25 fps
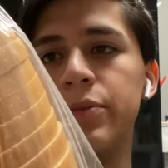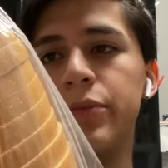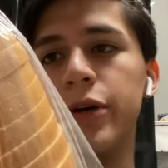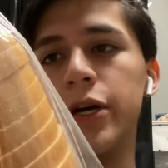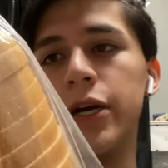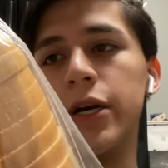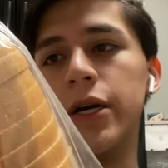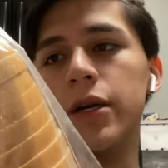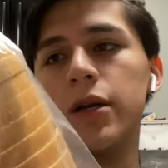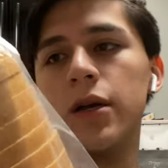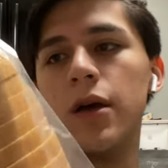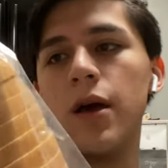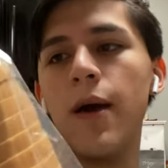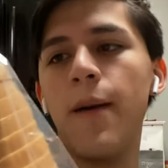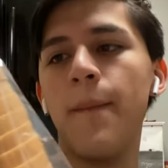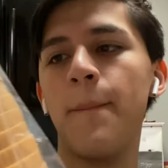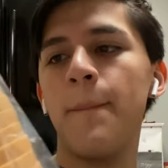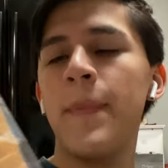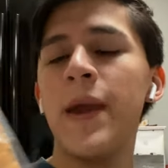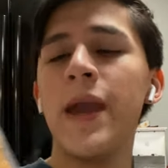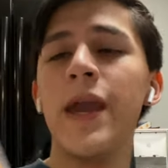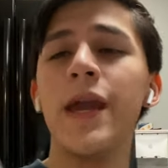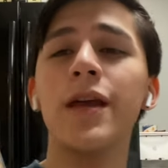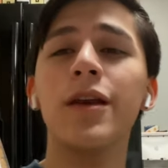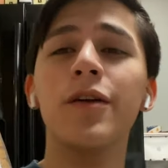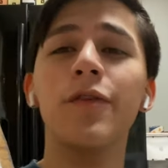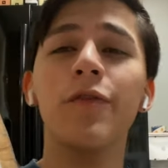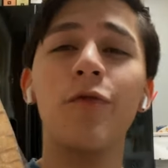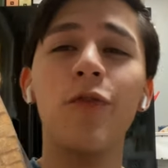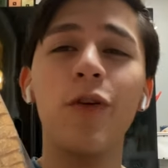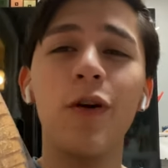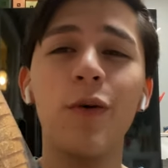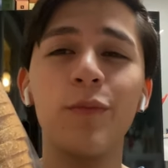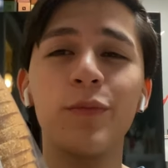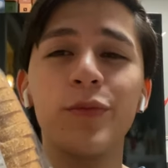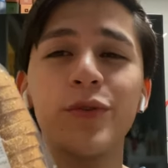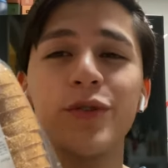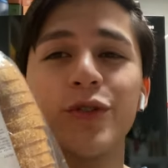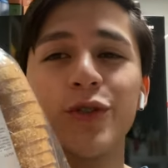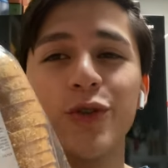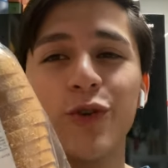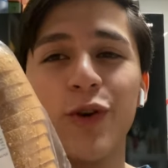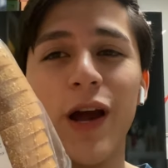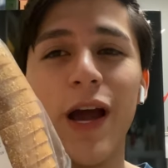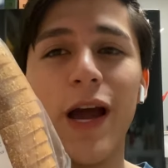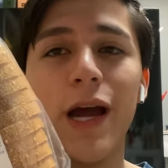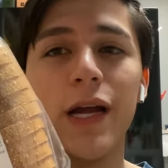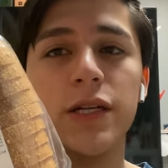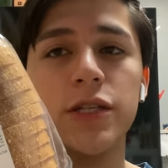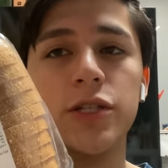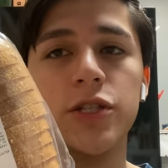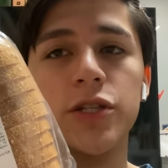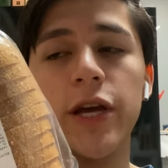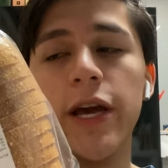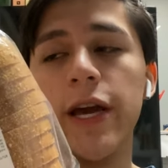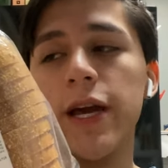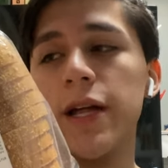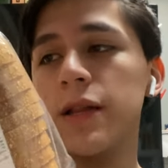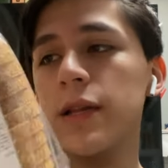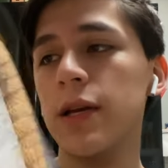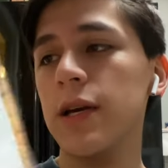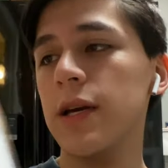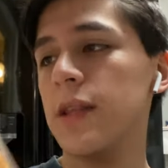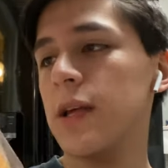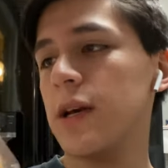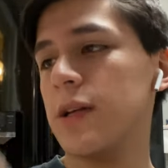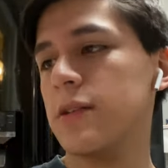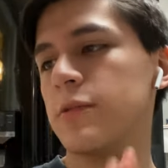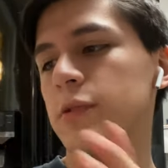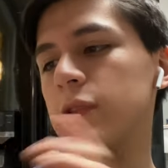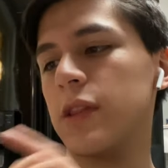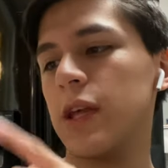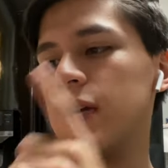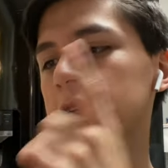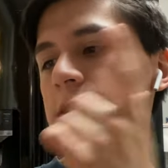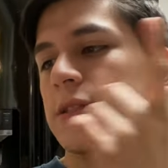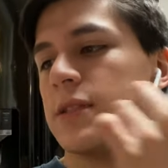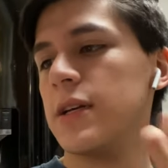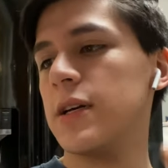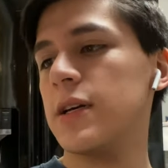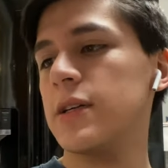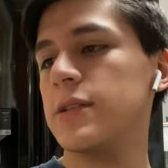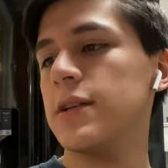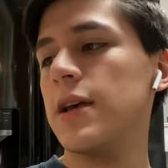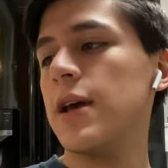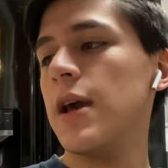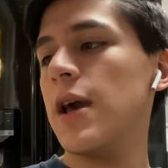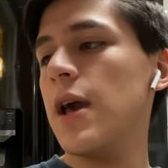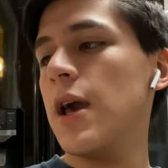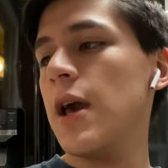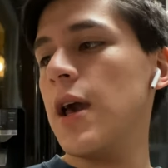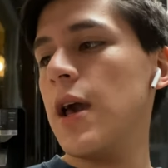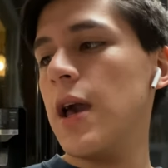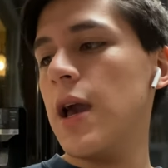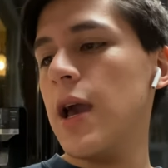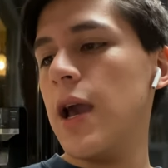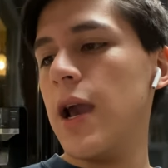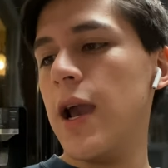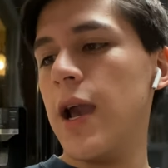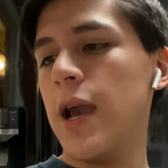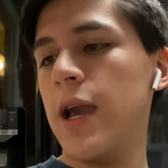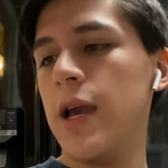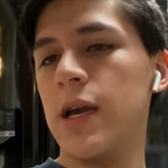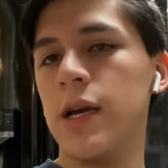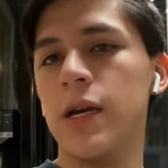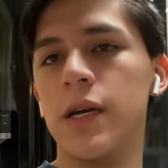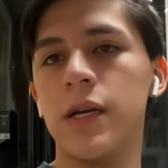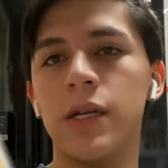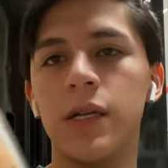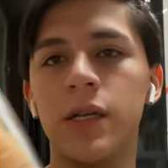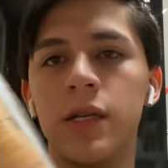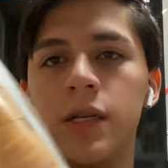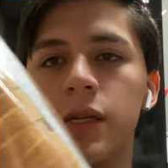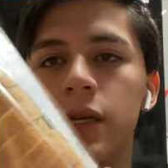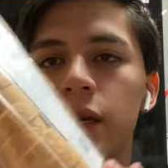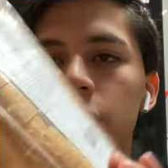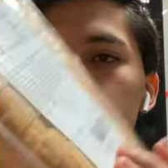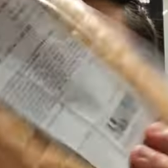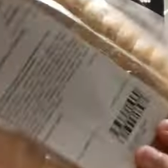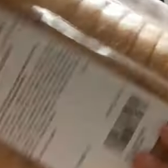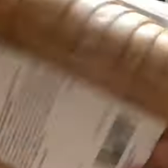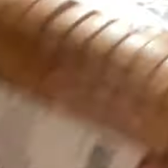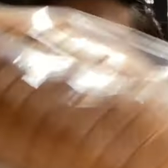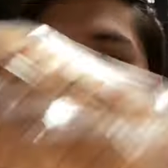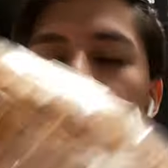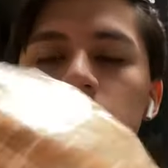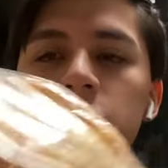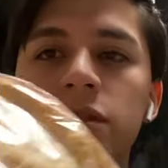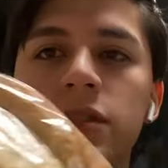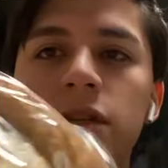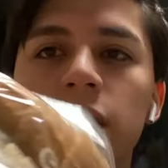bread made from scratch daily. That's what that says. And it looks